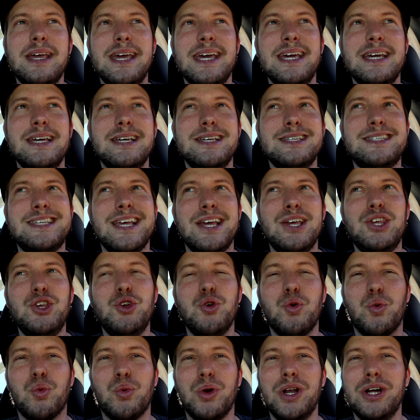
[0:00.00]
is
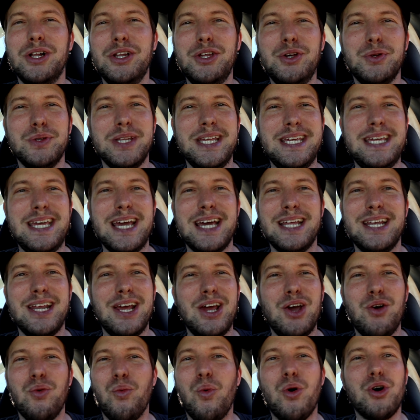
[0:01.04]
you really only get
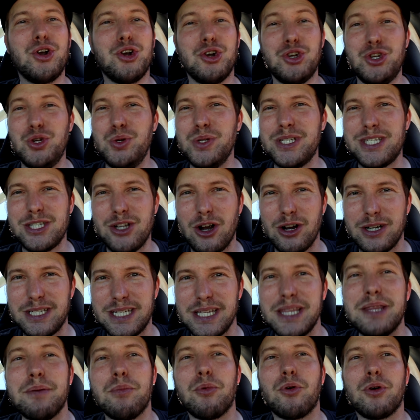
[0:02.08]
1 or 2 starts
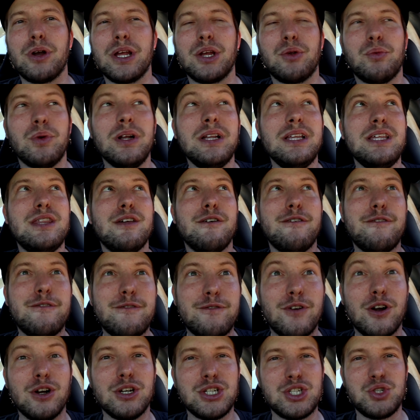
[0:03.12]
in the morning. Really, the
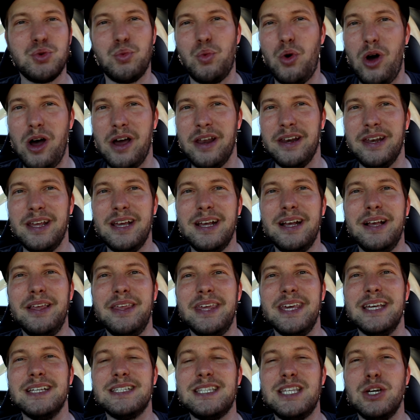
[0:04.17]
first one
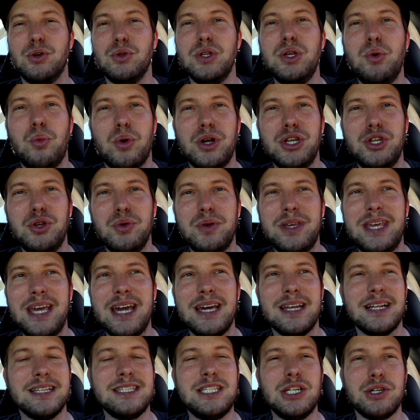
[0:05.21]
is the only one you
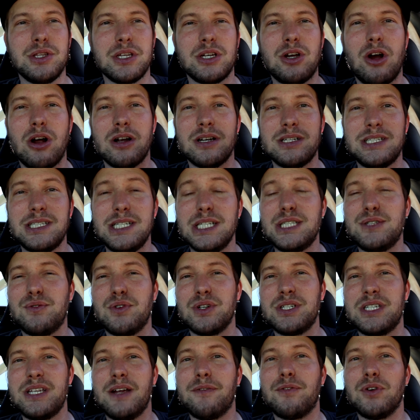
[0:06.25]
get until the car sits
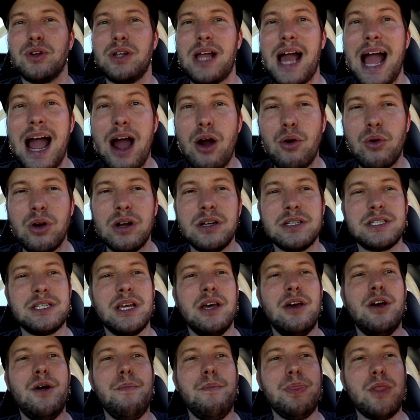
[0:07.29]
for several hours.
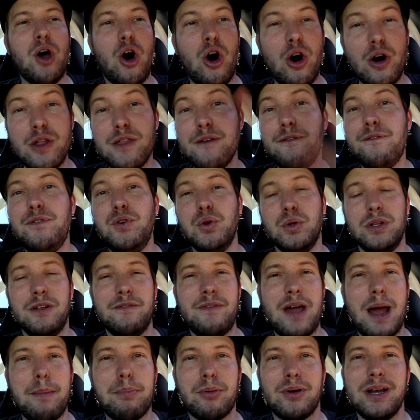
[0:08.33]
All the fuel
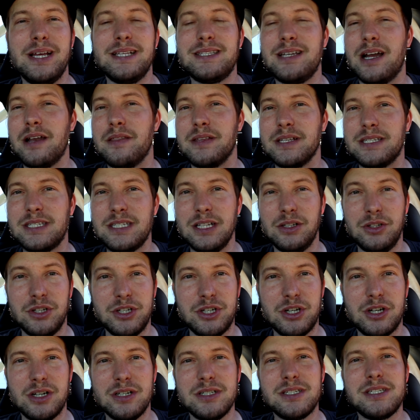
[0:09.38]
evaporates out of the
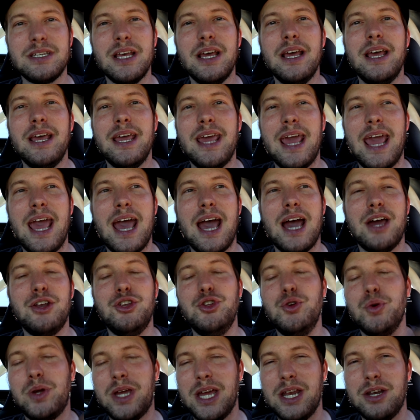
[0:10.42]
cylinders,
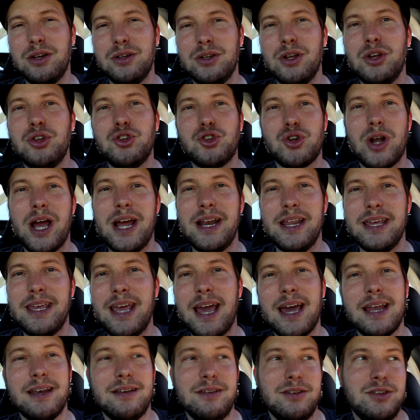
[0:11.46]
and you can try it
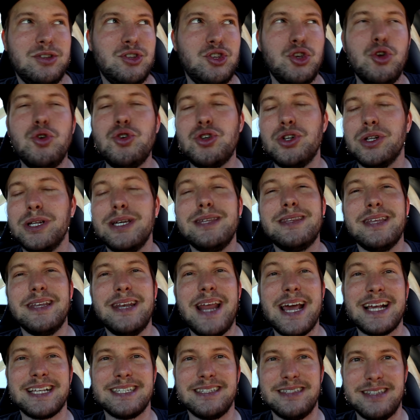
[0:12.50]
again usually the
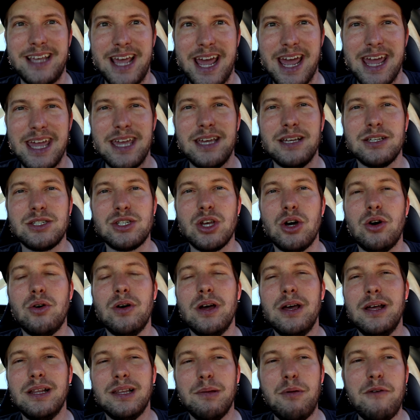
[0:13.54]
next day. So
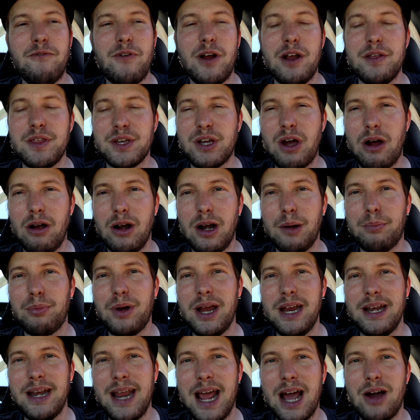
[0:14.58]
let me fire the car up
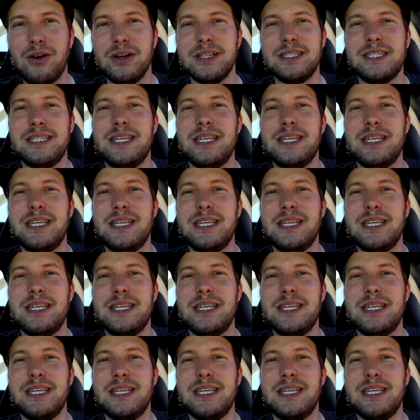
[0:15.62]
right now and